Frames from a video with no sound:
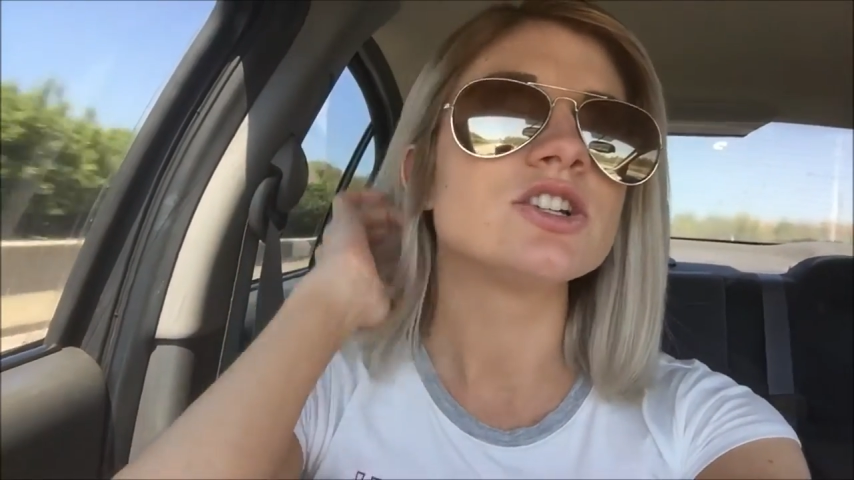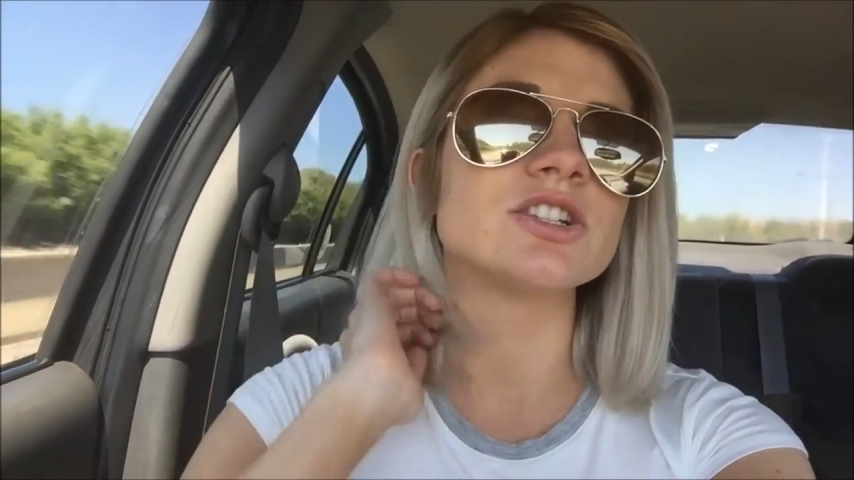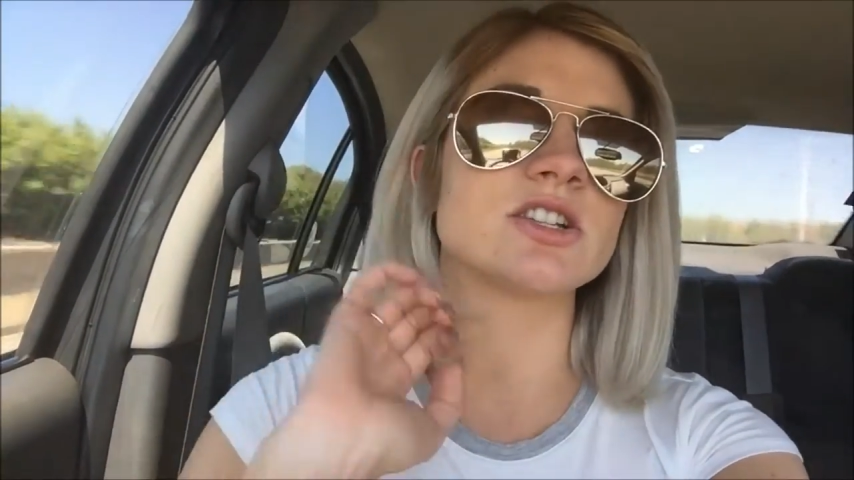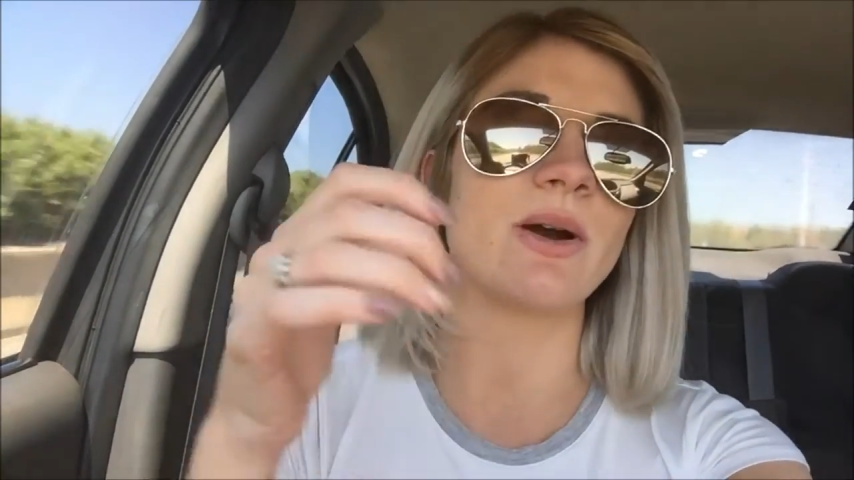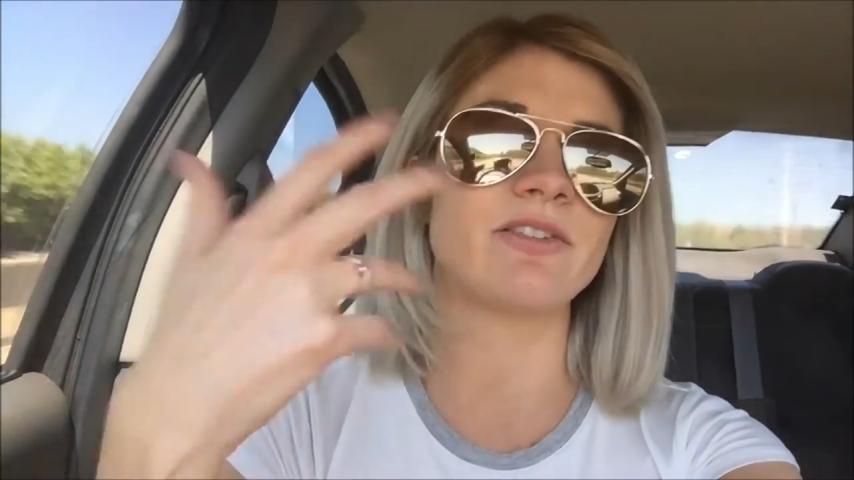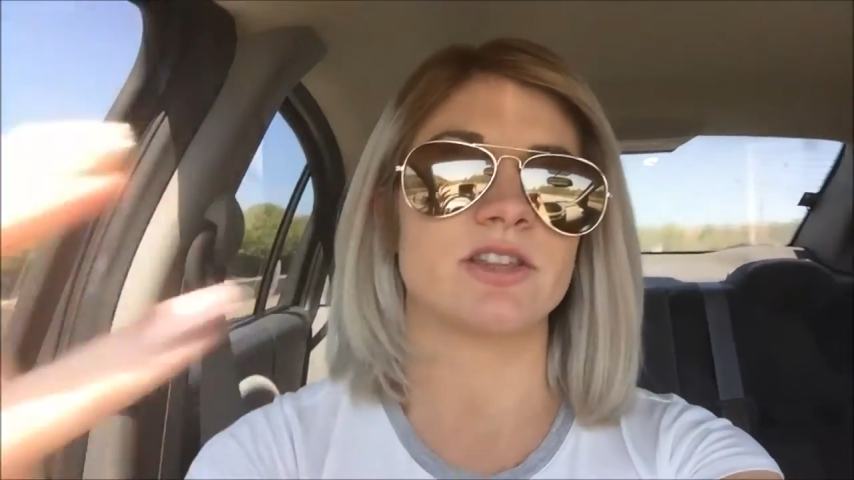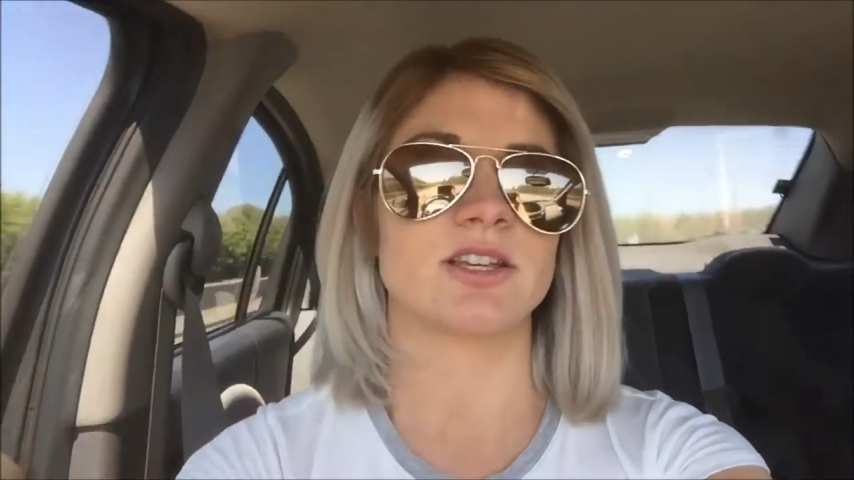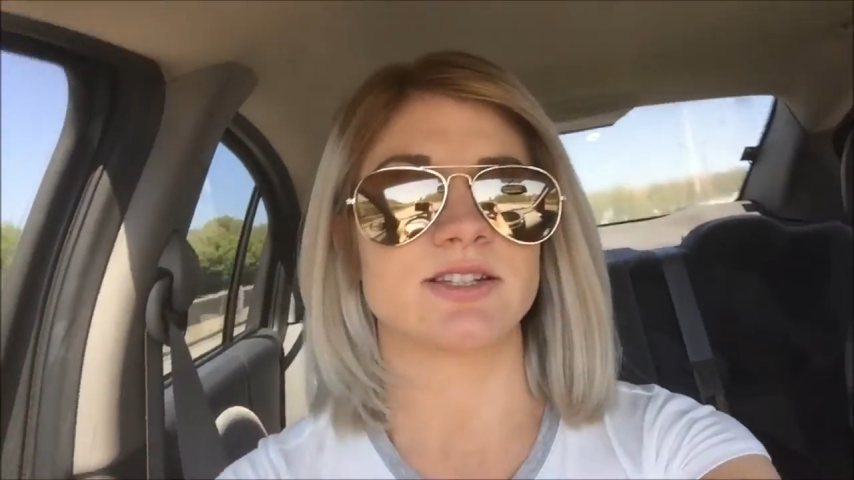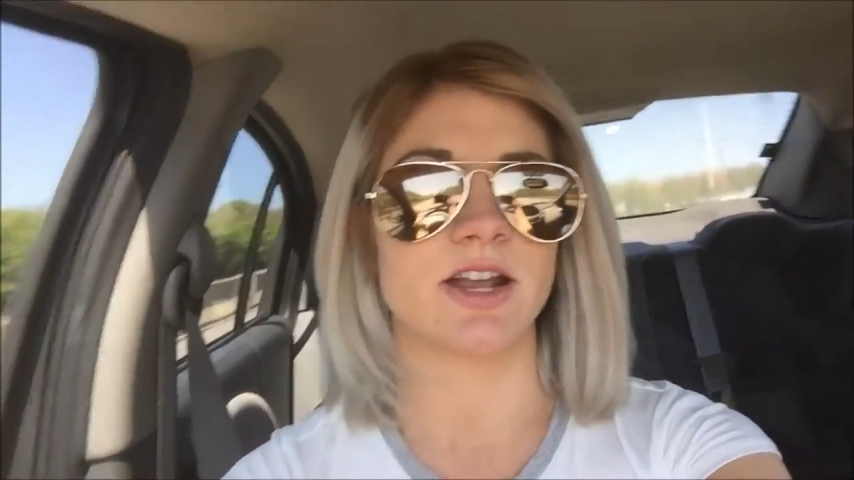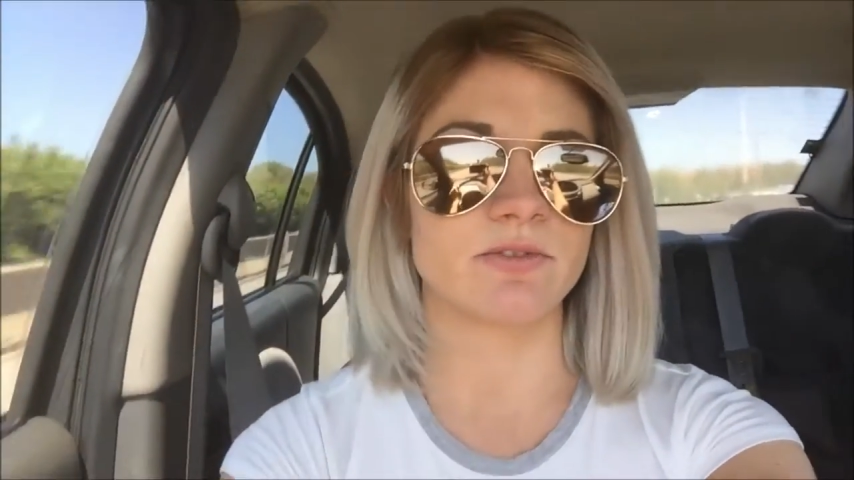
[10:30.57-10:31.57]
just so
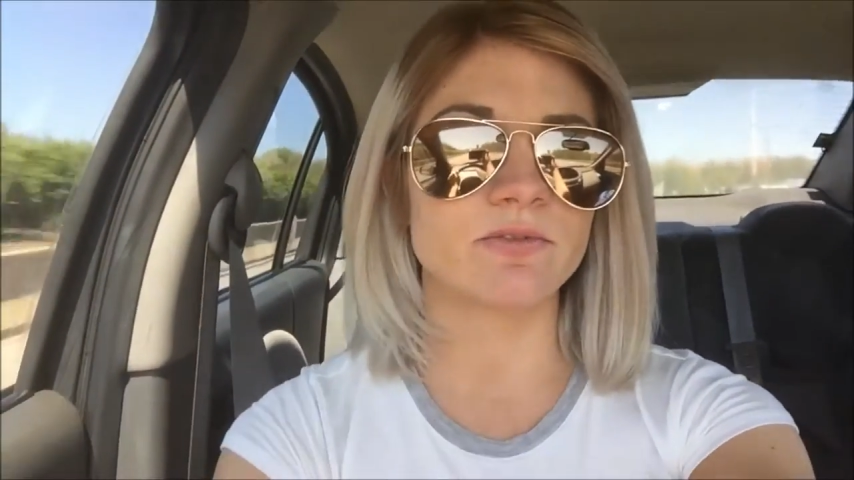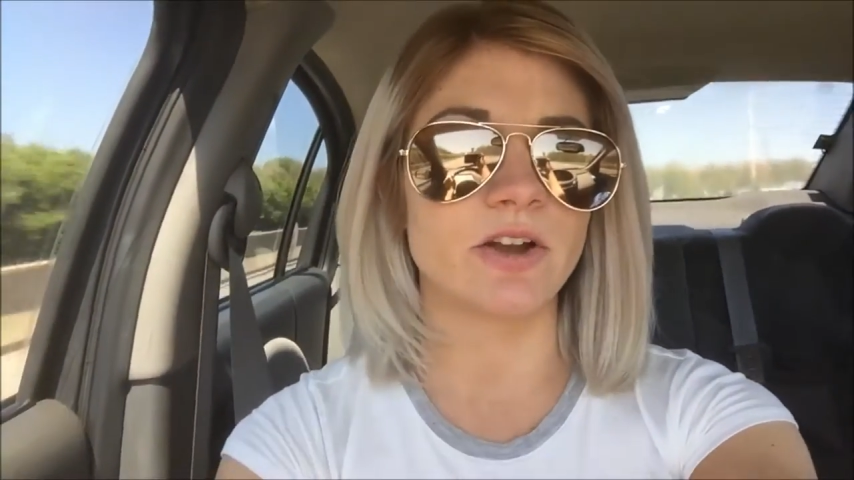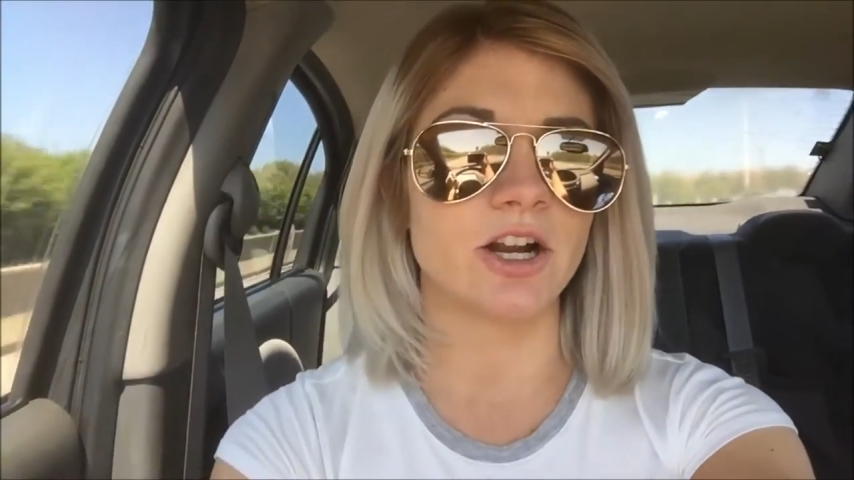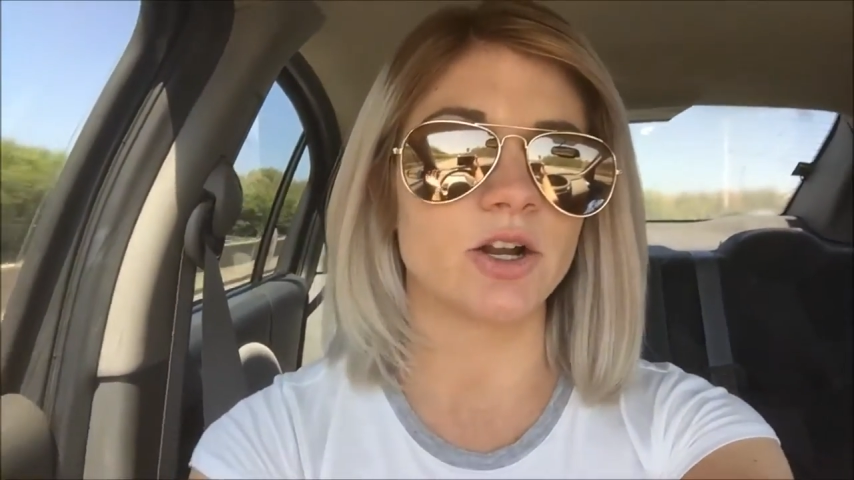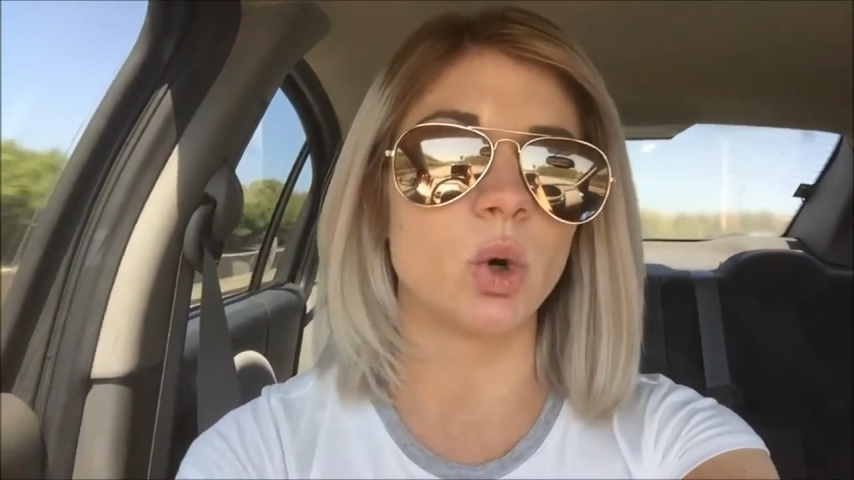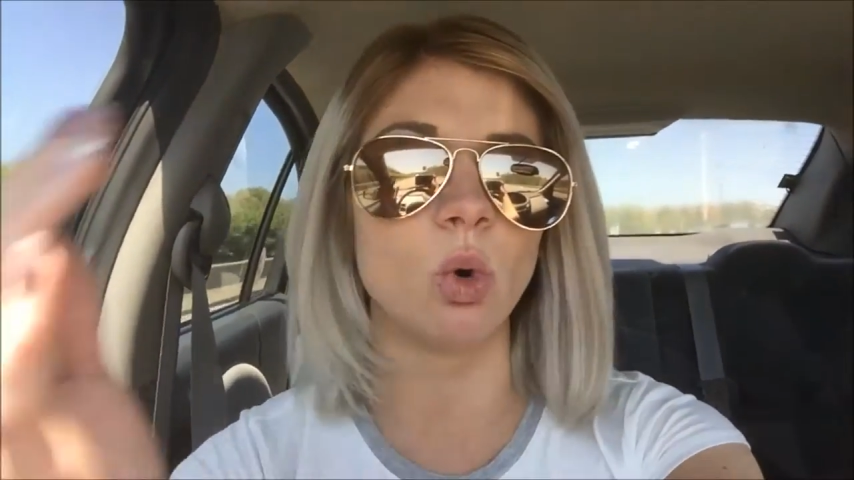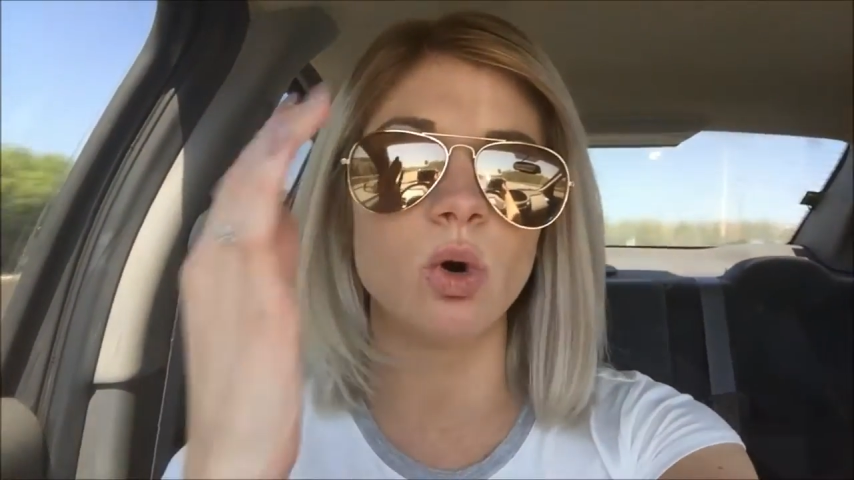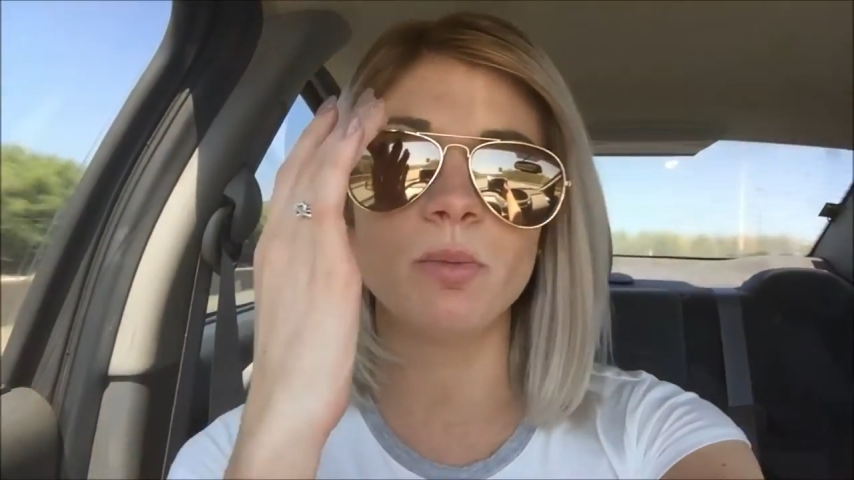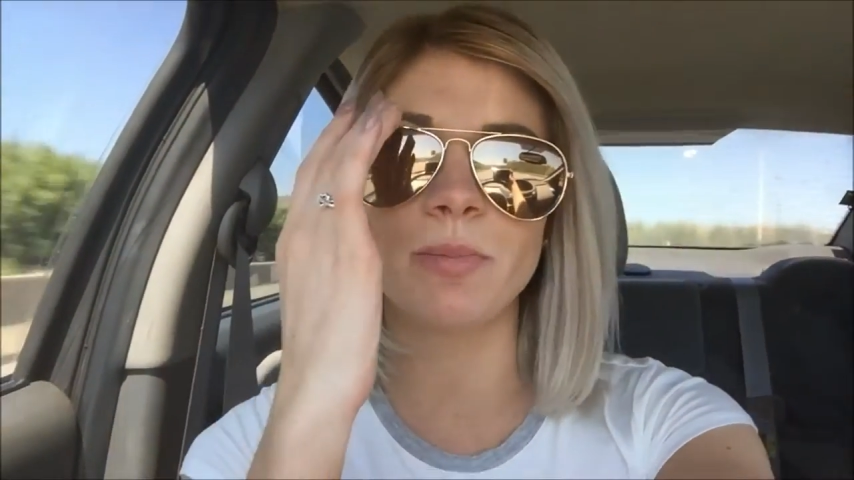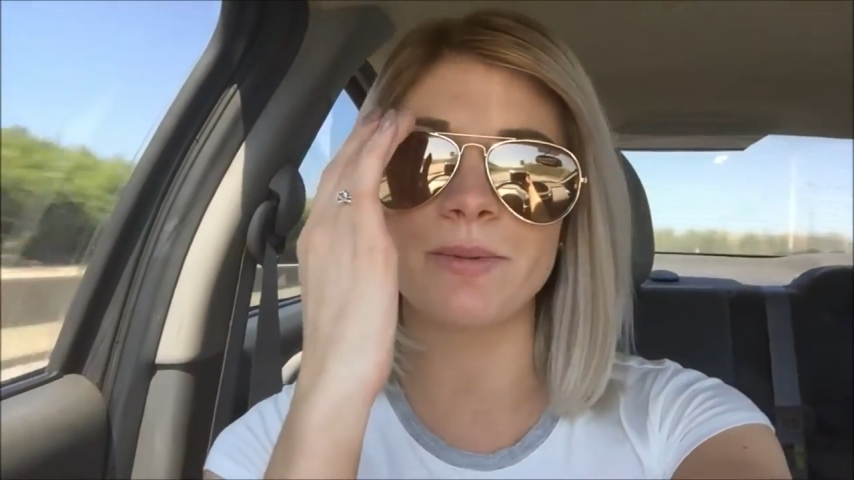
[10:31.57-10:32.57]
everything's like very cool.